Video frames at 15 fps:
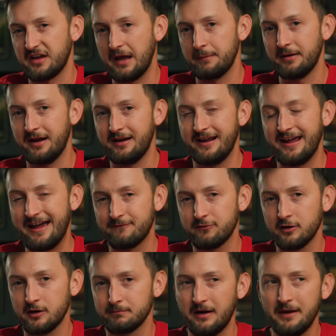campaign
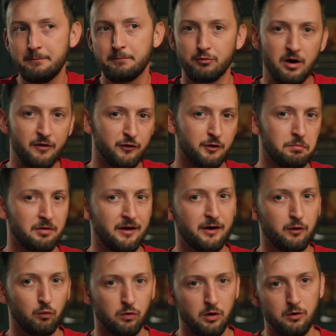ever, my brother played
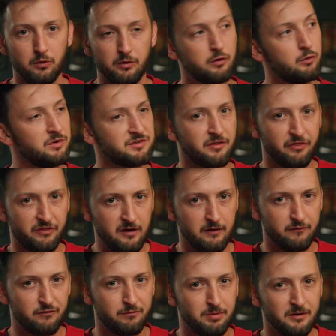a rogue who was a
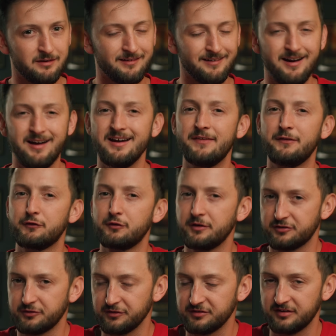thief, but not in the
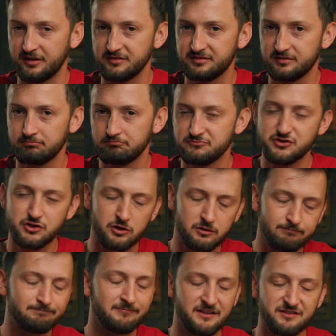traditional sense.
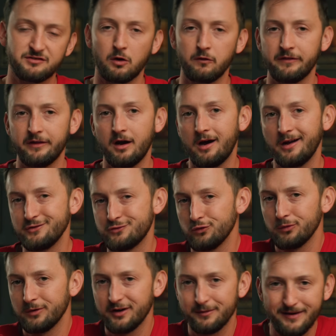Sure, he stole the odd jewelry or